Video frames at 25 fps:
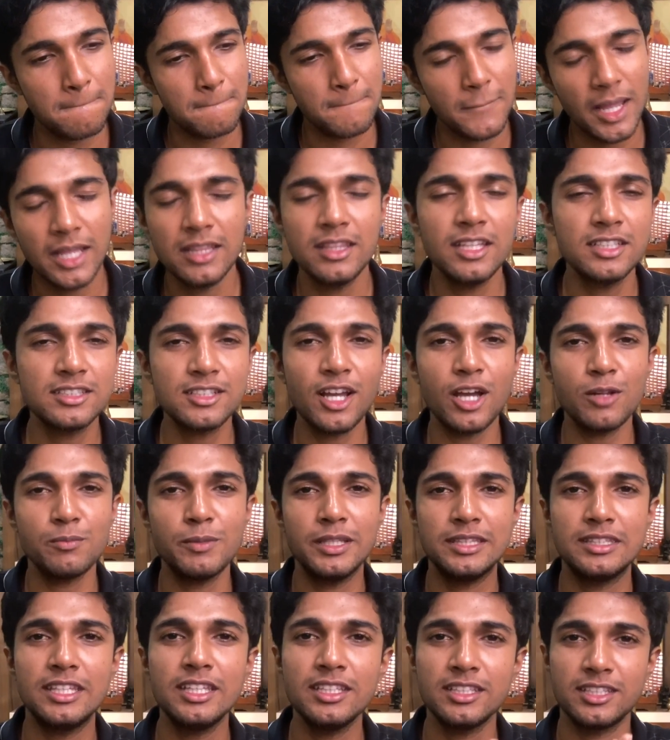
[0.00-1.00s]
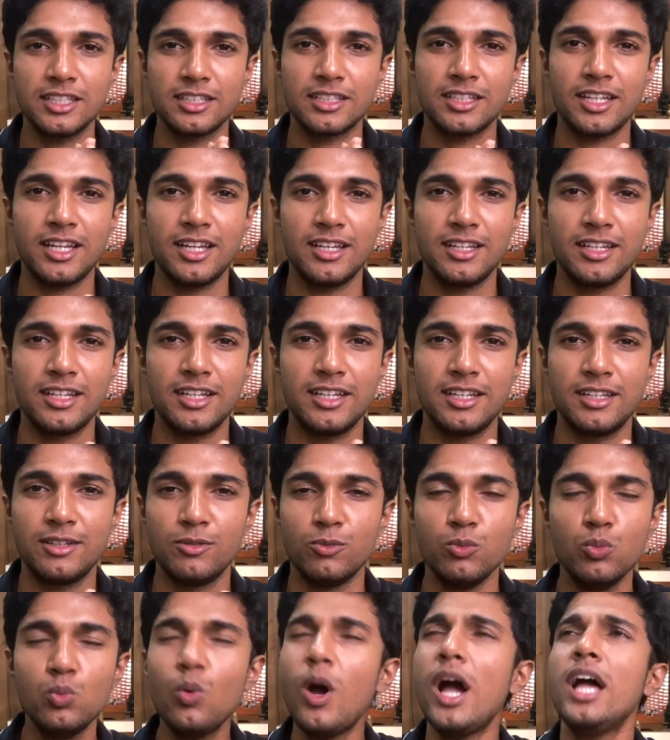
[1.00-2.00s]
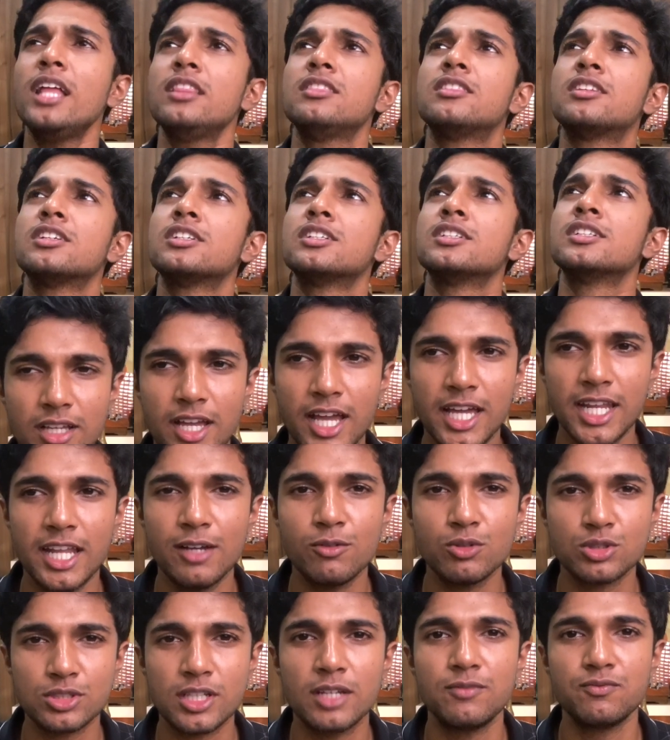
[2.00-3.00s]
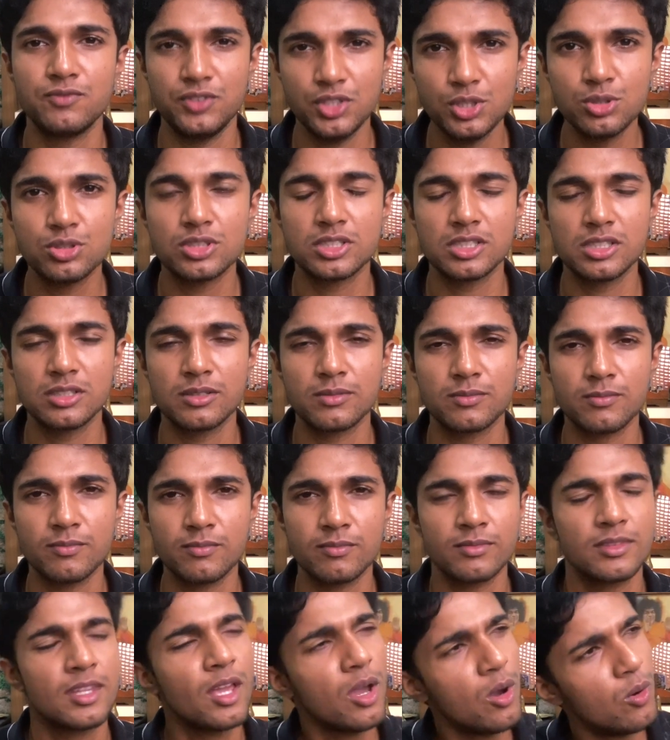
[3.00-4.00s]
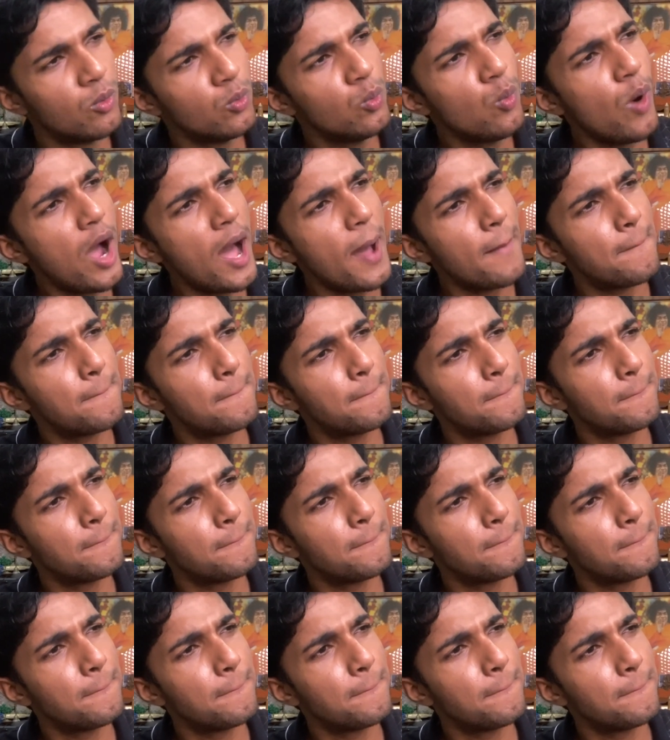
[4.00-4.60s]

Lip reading: And this got me thinking, what? And I was confused. What?